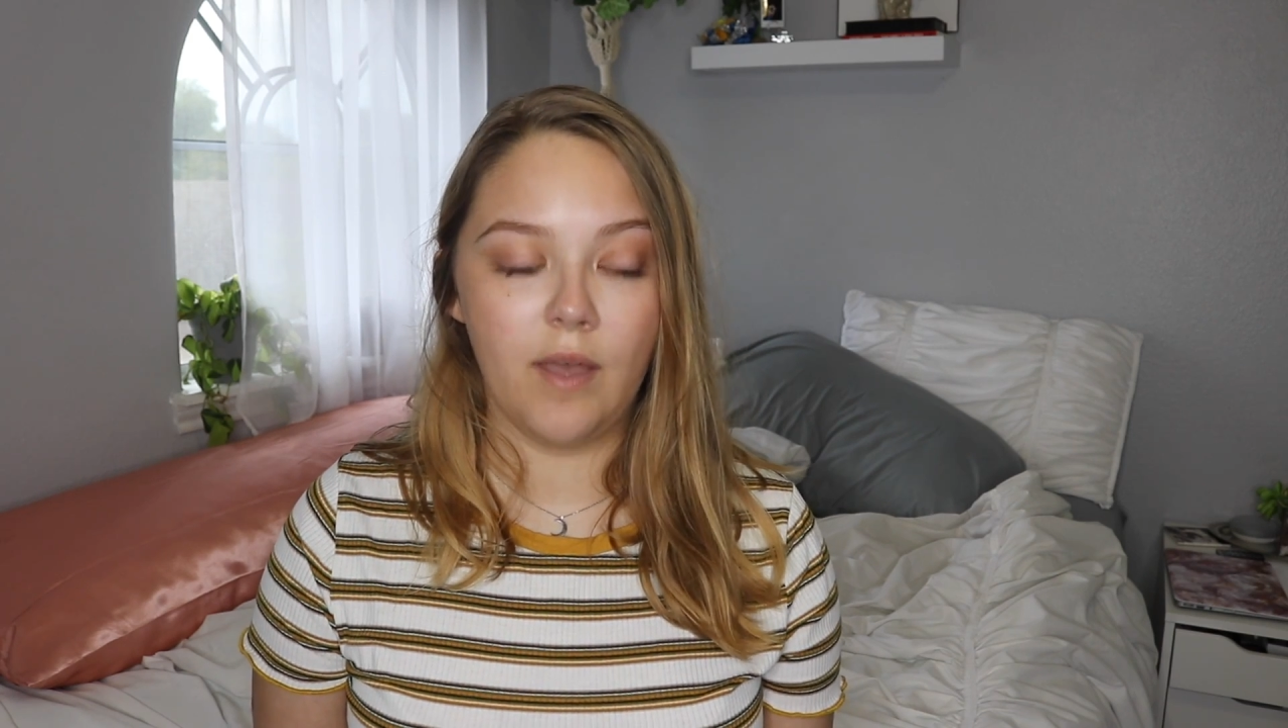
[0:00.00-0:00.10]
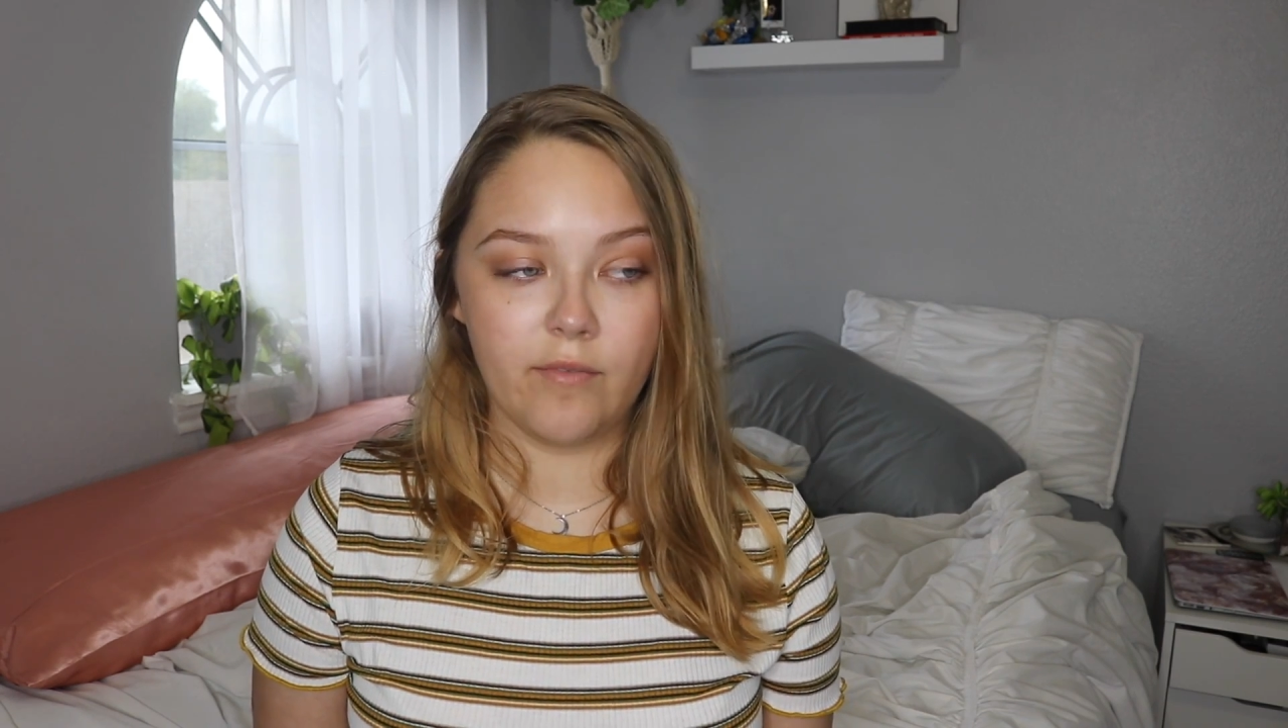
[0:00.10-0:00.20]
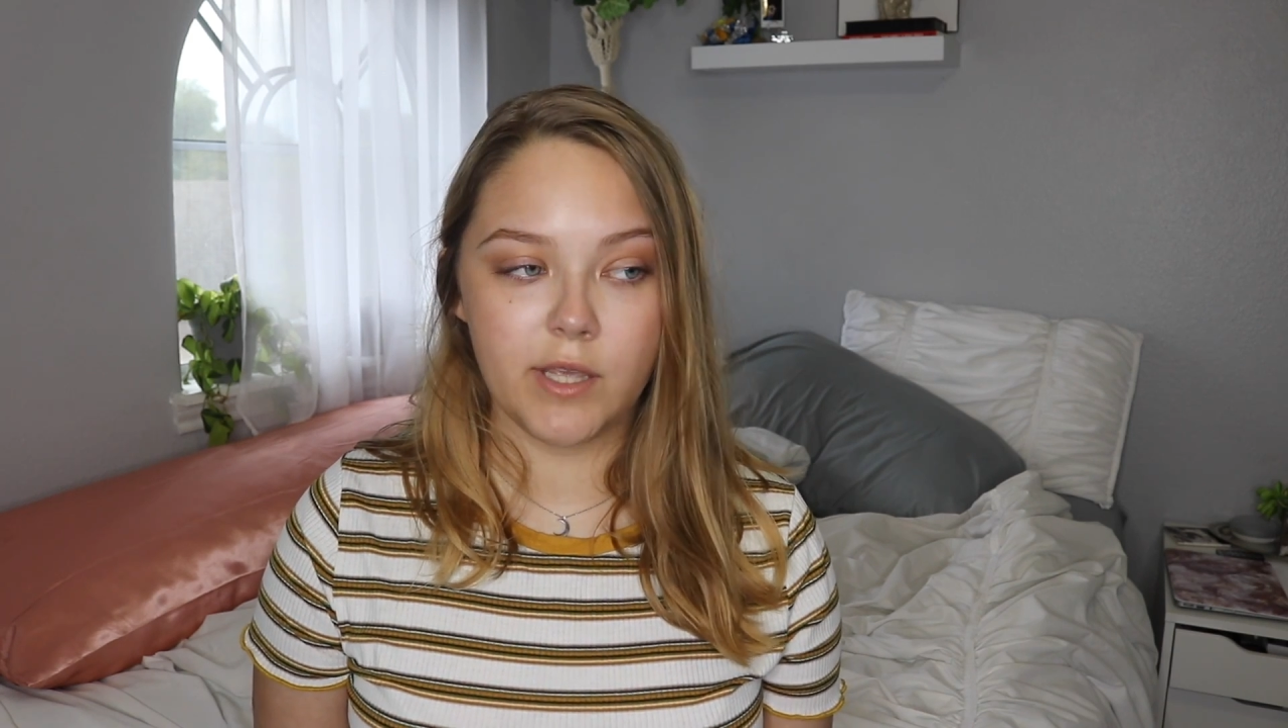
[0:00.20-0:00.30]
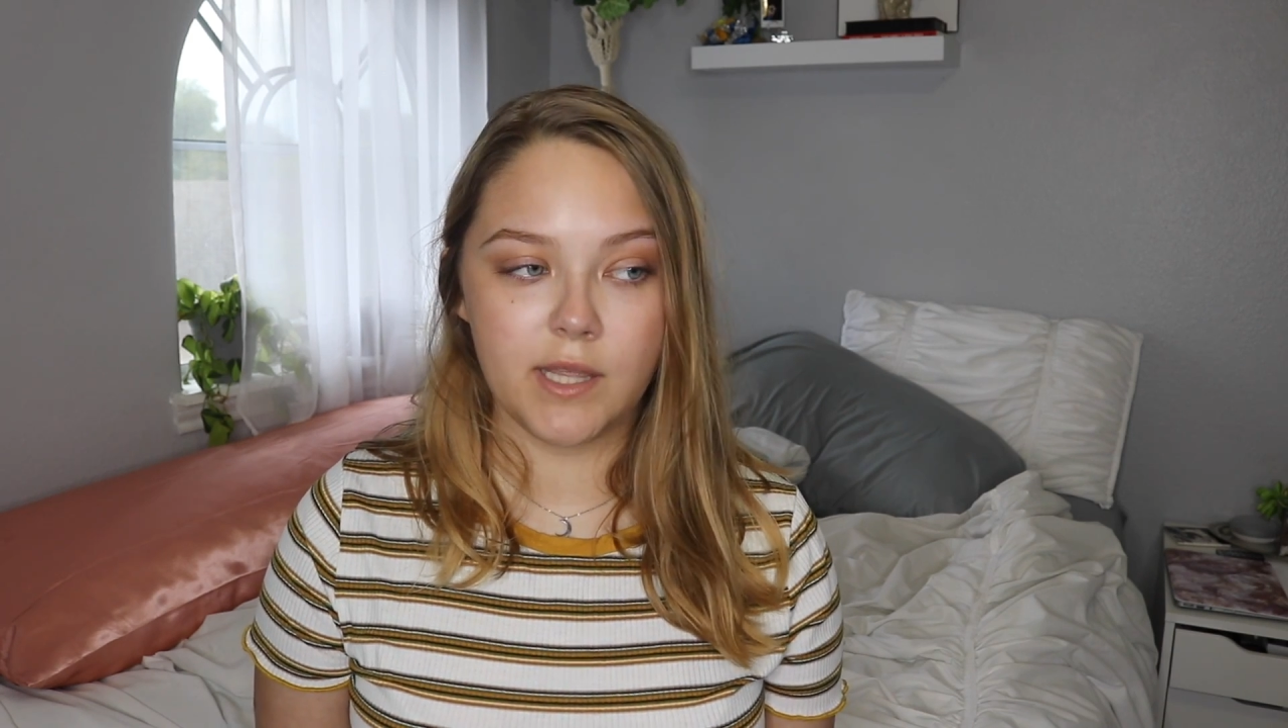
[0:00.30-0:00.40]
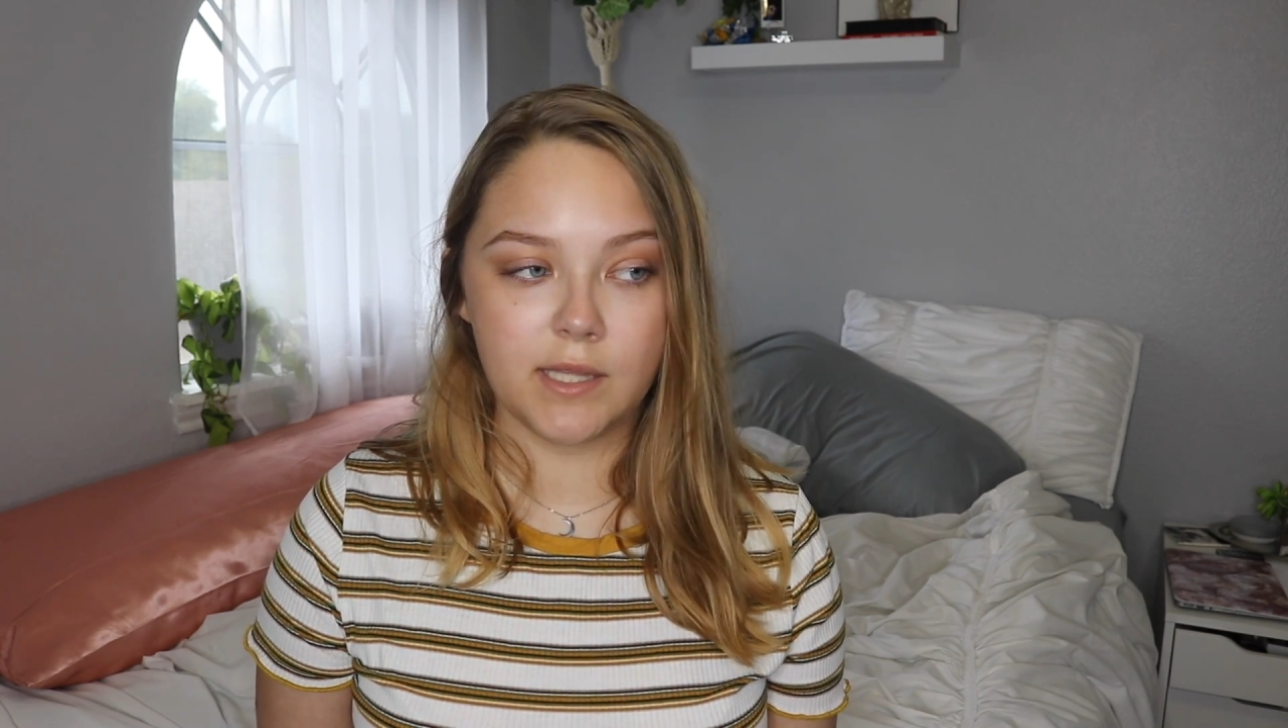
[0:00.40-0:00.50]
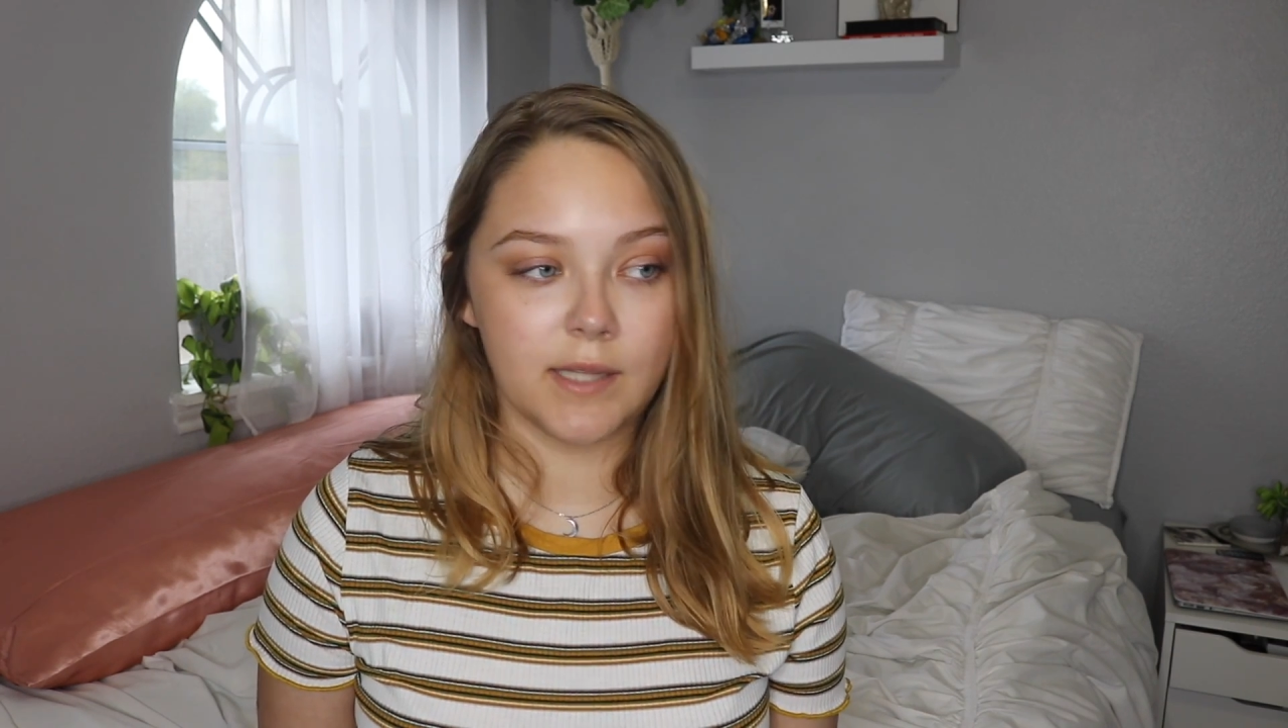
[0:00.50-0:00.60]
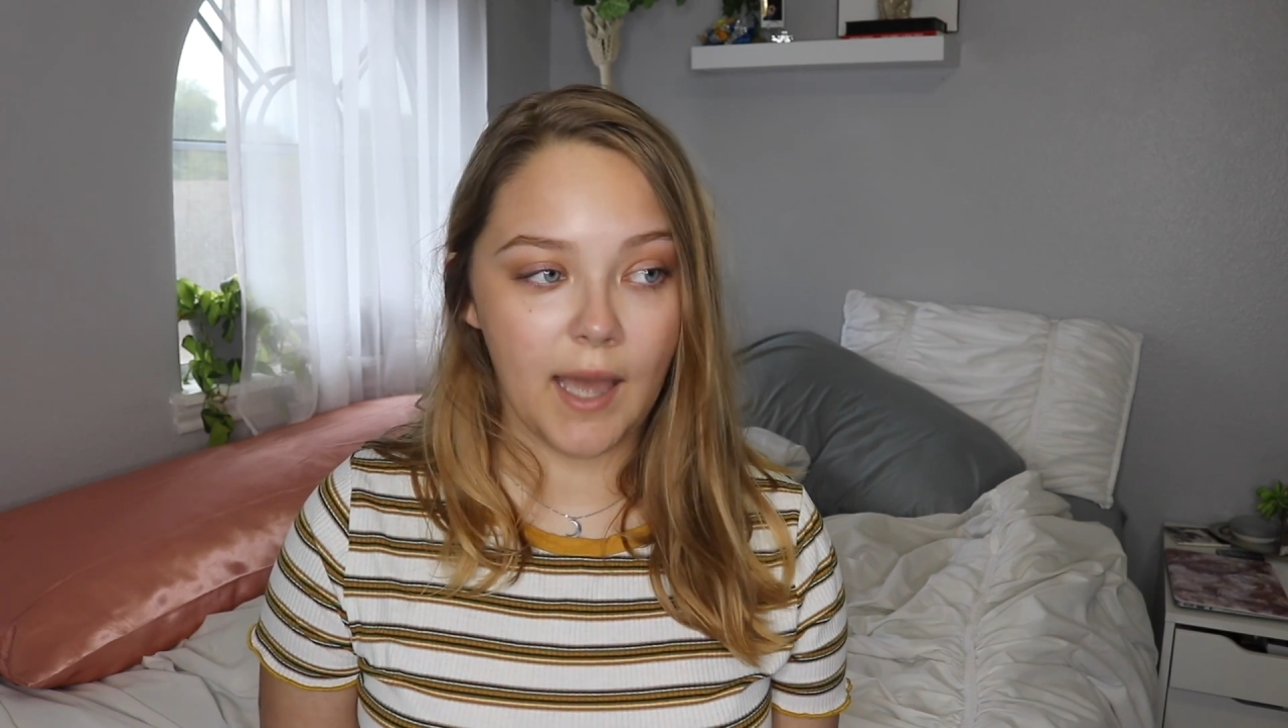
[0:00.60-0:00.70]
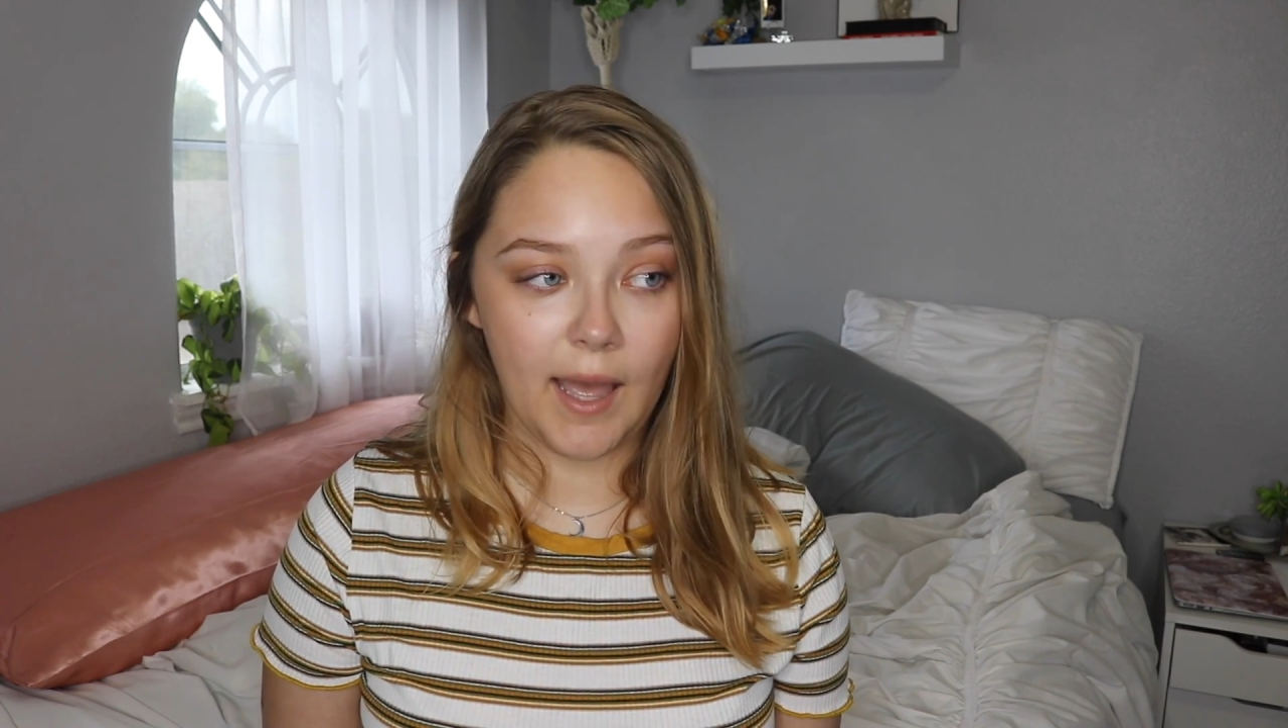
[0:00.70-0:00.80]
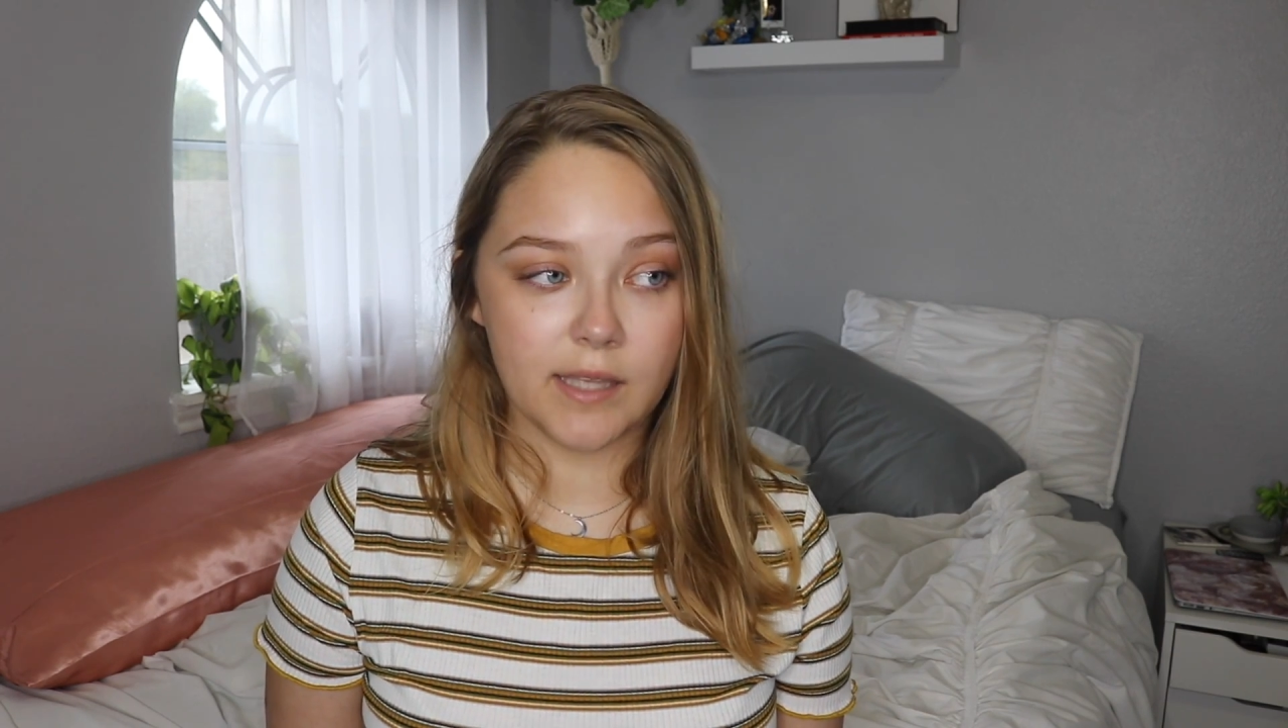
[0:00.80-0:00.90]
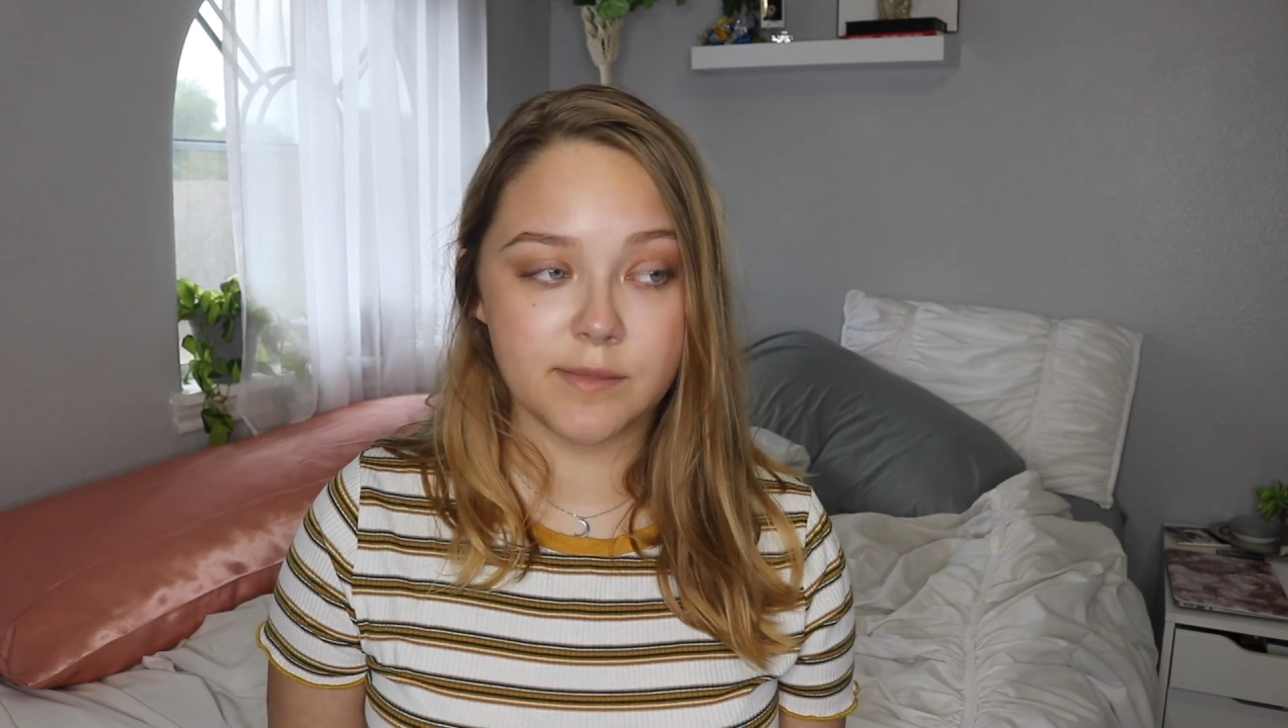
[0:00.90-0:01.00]
everything
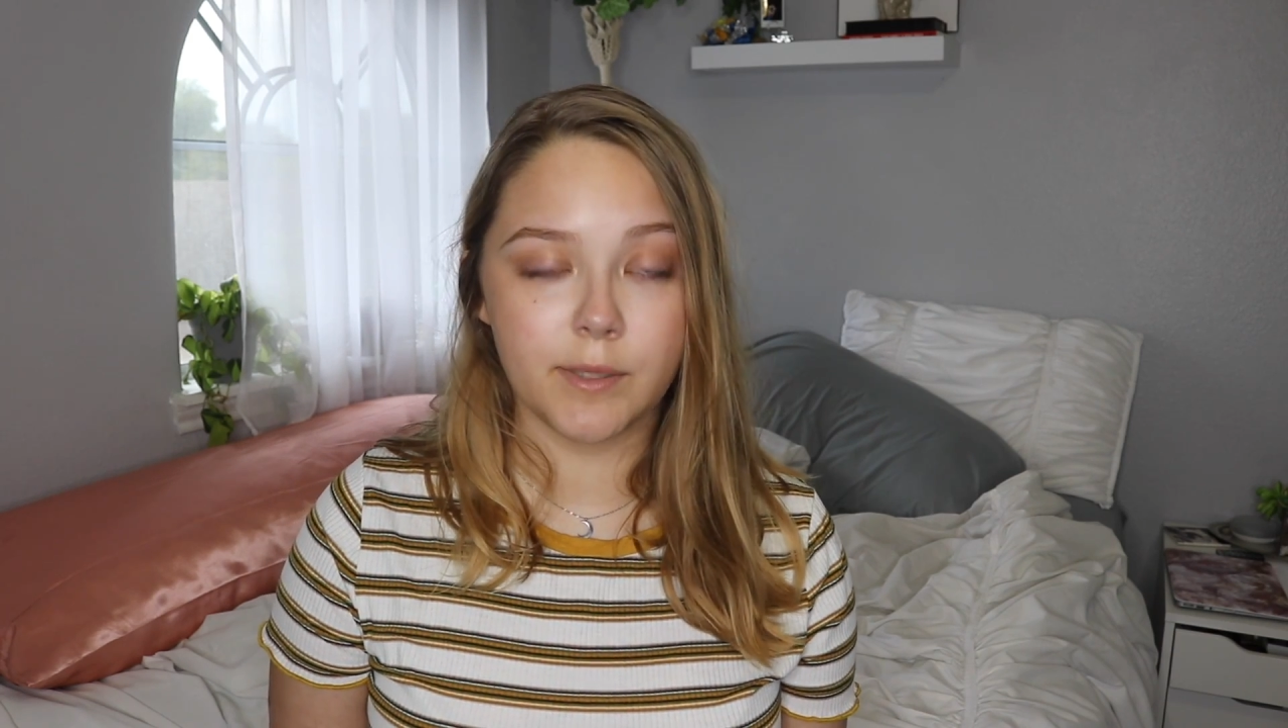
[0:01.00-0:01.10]
that has